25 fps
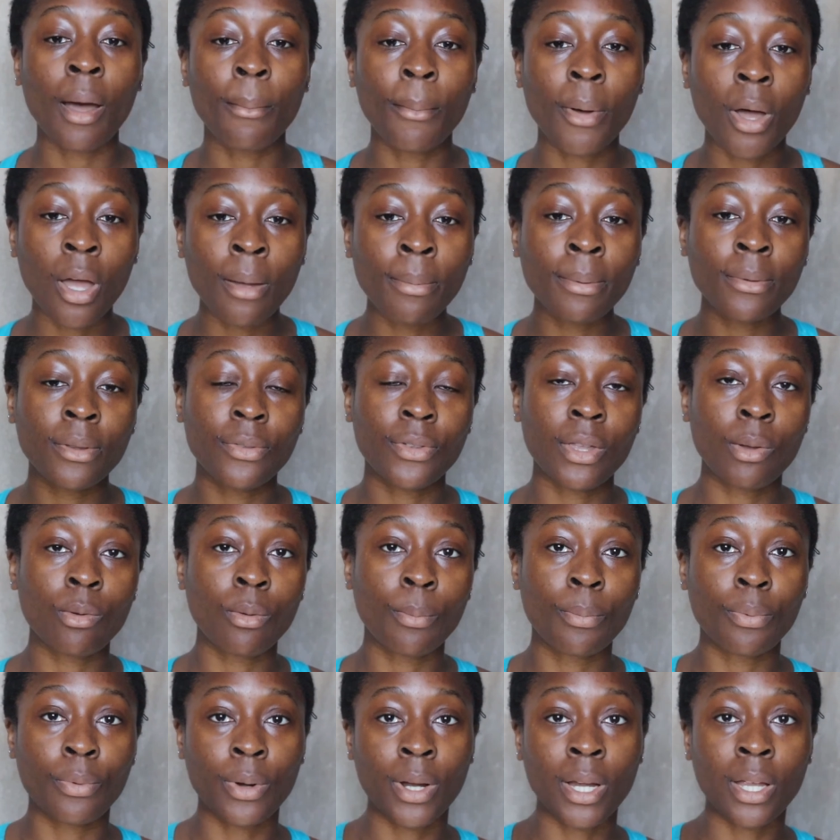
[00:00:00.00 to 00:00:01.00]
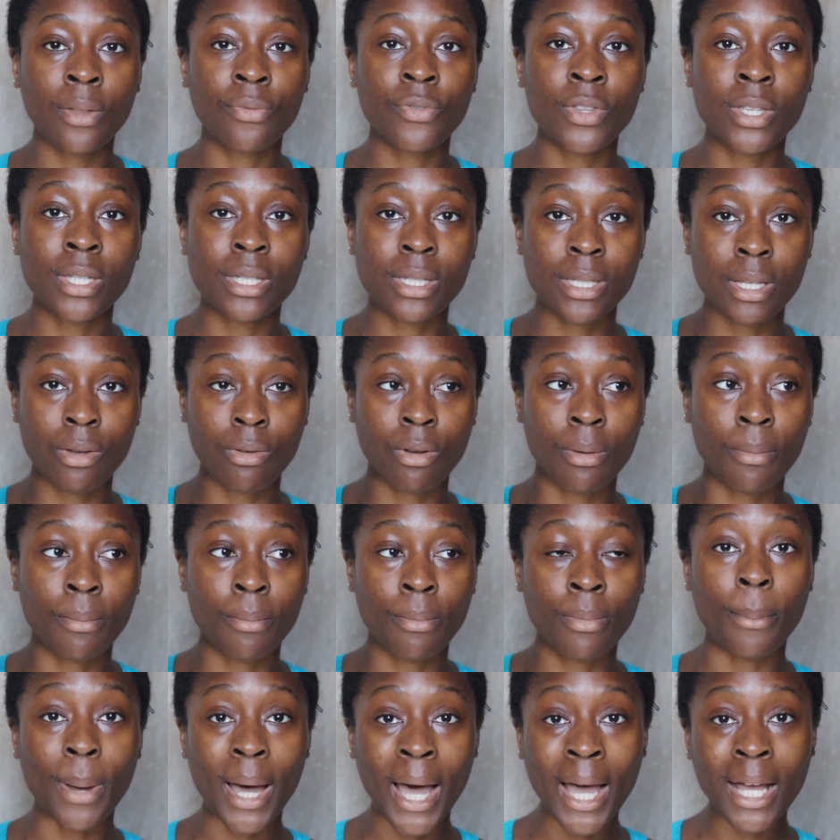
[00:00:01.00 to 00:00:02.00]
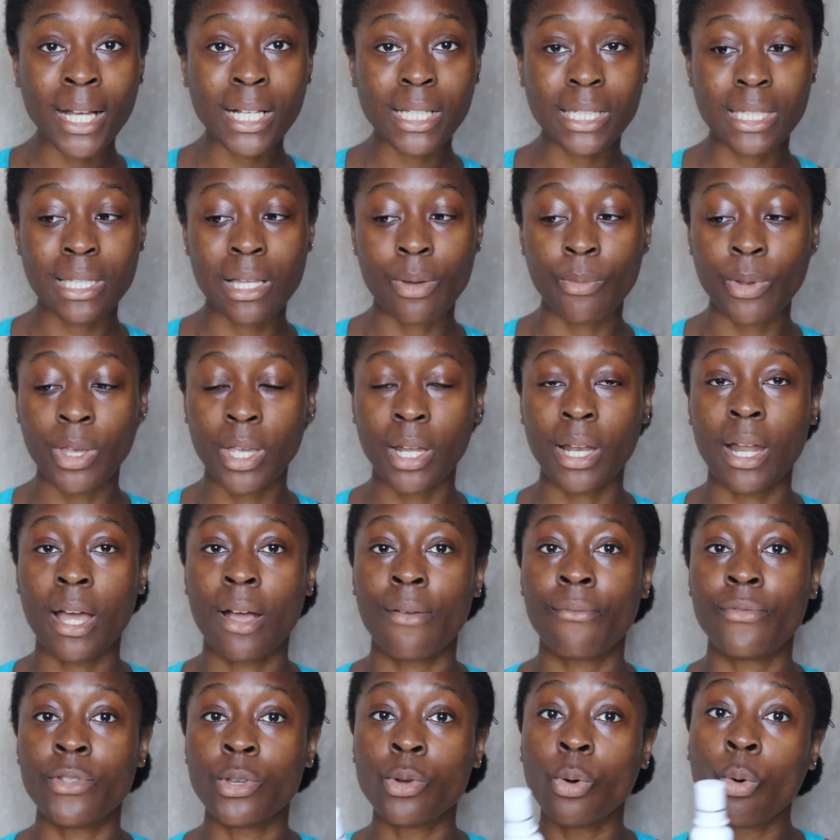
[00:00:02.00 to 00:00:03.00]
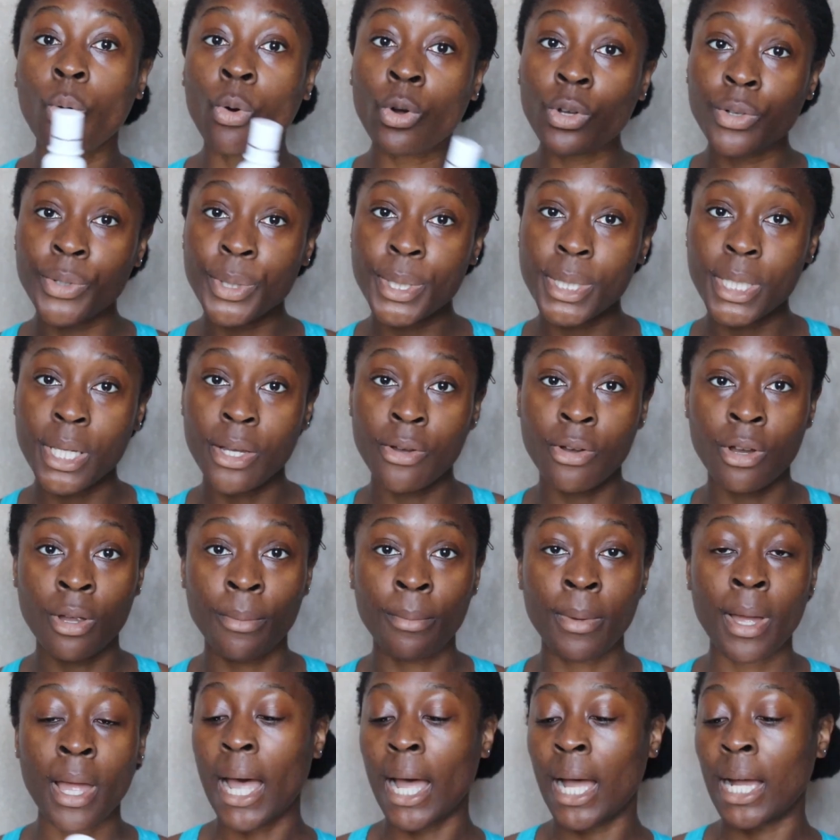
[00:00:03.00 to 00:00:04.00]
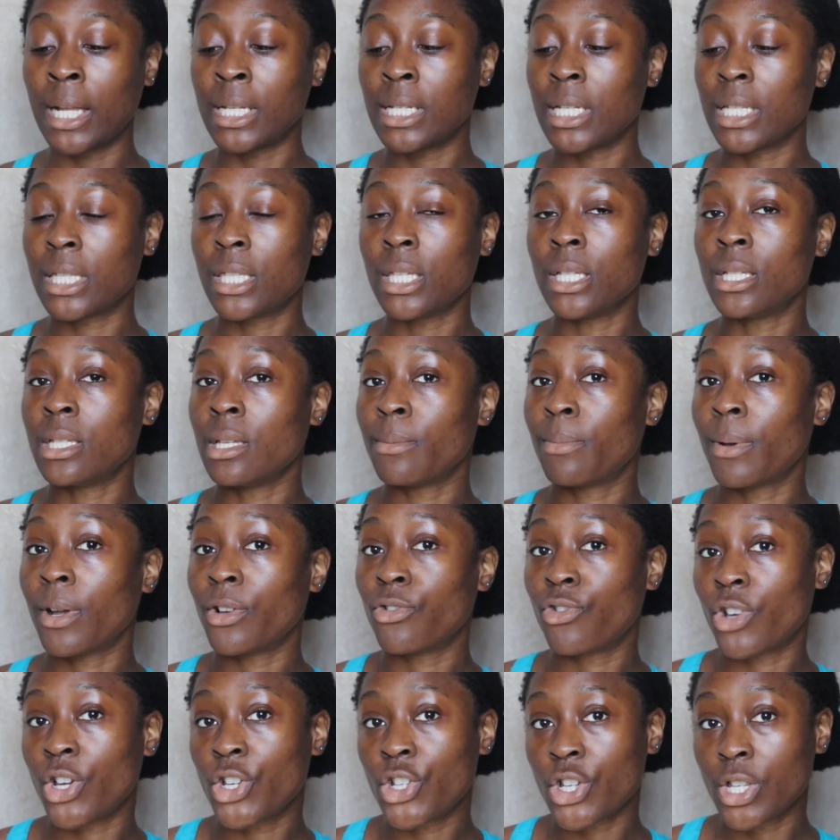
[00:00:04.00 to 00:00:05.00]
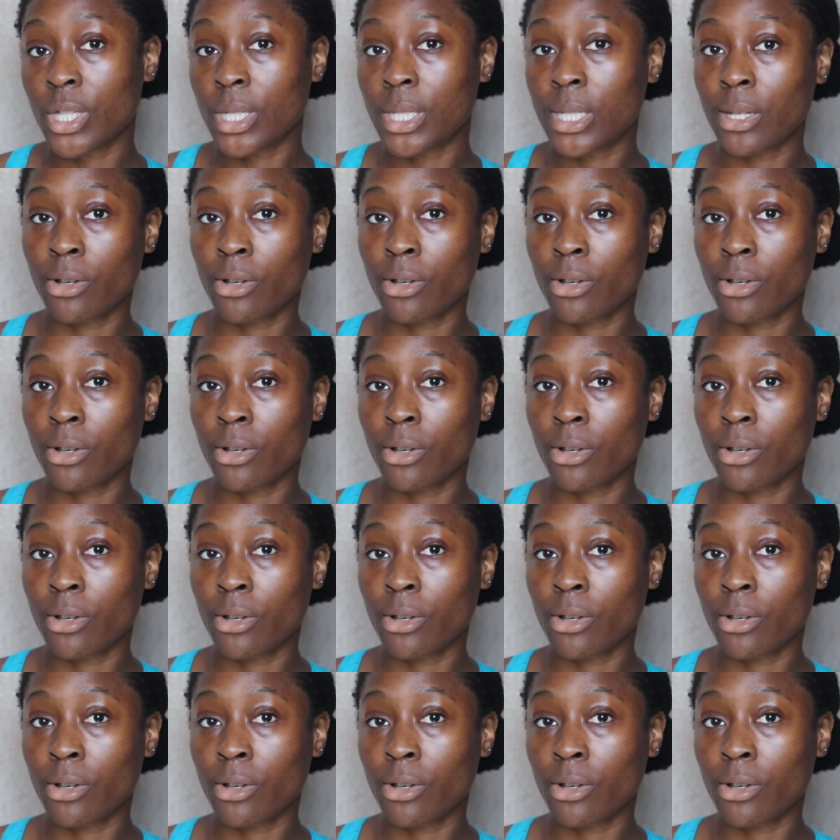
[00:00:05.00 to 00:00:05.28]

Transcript: I'm hoping that they will bring this serum back so that we can have the oil serum and the deep hydration